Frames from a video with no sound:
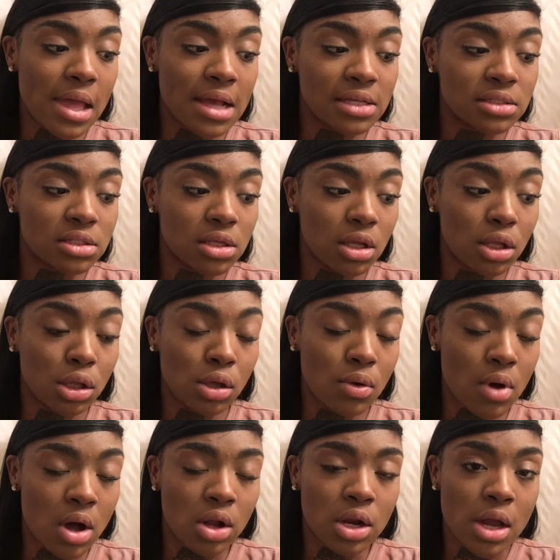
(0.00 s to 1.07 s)
As you
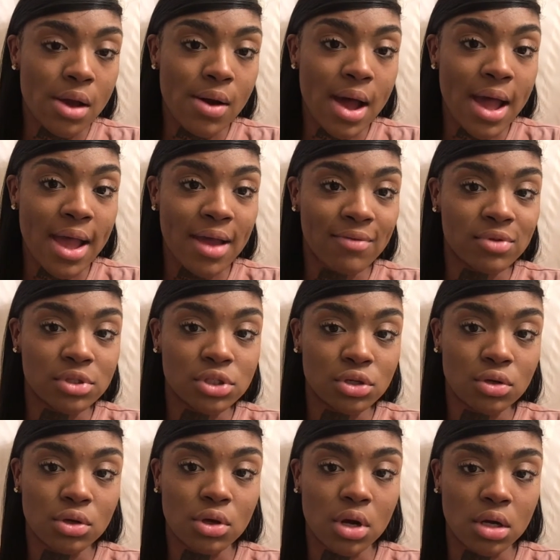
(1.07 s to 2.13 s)
all know, I have a
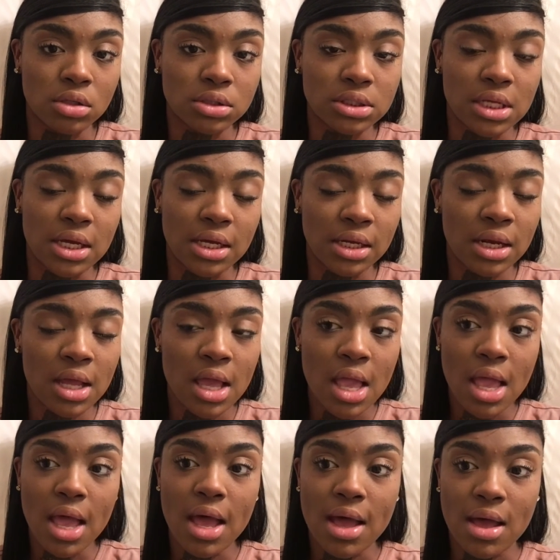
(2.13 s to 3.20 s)
2-year-old son
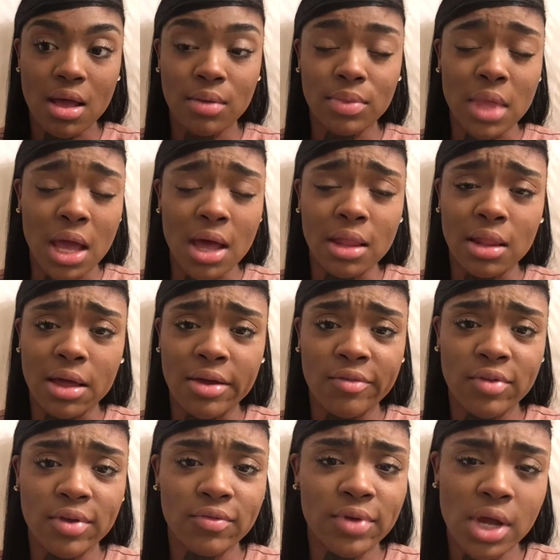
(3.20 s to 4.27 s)
that I love
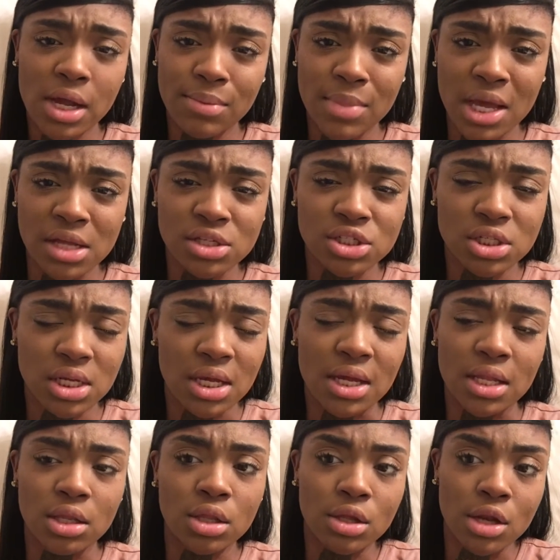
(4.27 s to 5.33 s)
very much,
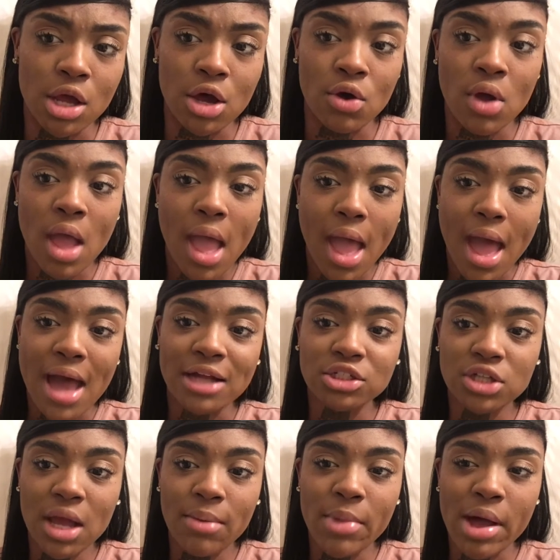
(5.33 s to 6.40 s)
and you know, I
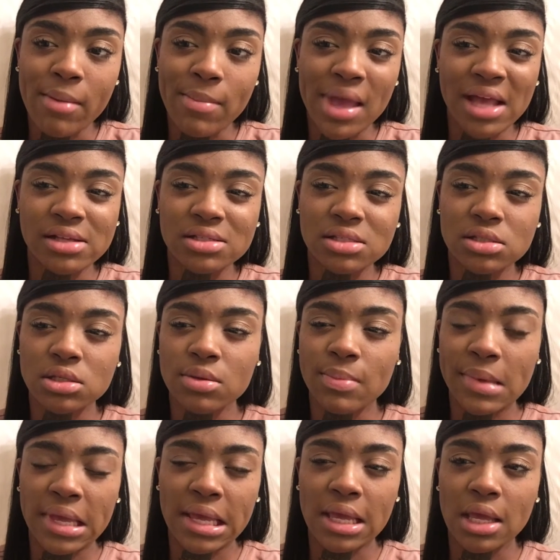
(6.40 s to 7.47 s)
try my best to
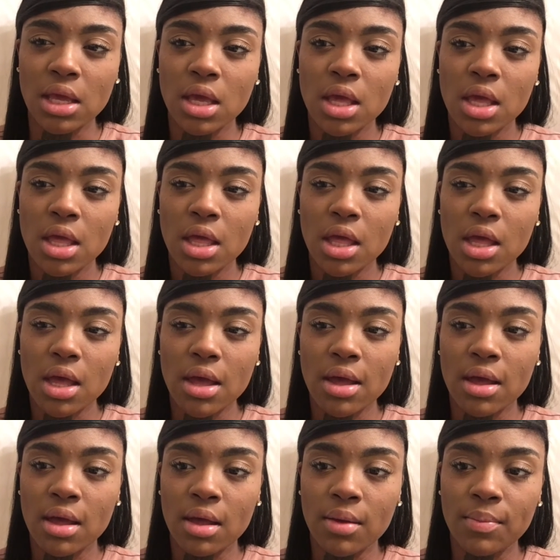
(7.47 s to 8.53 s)
be
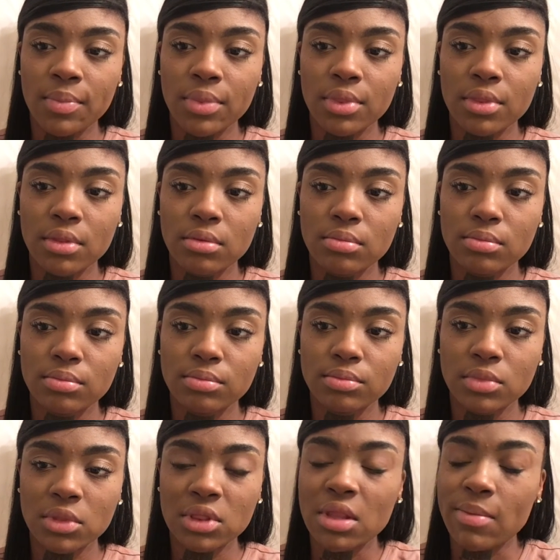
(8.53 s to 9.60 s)

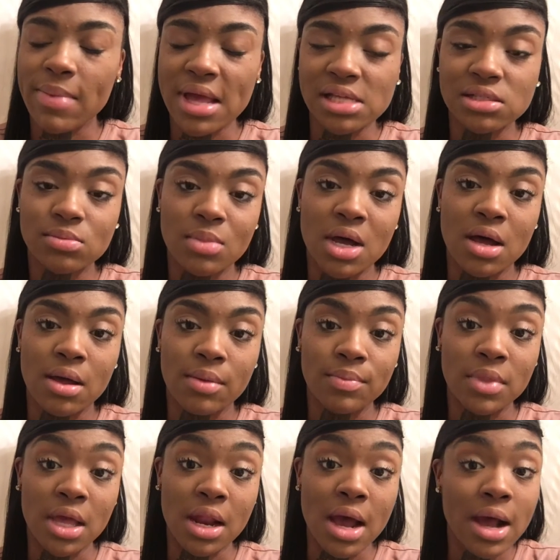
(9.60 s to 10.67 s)
the best
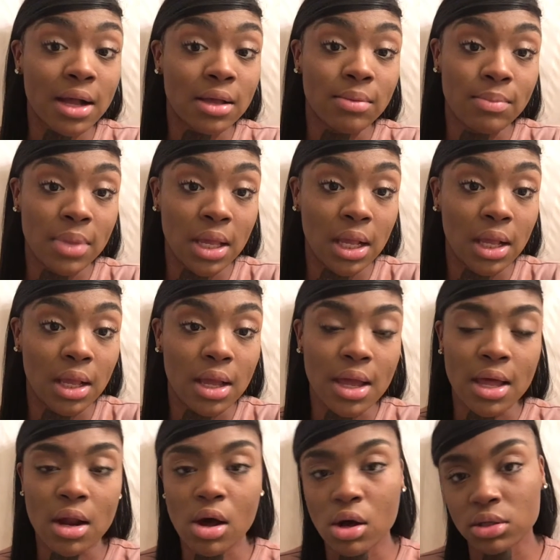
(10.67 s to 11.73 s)
mom that I can be
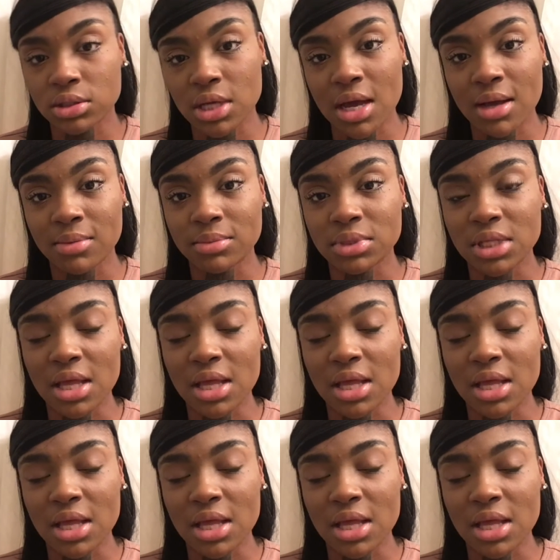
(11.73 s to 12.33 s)
at all times.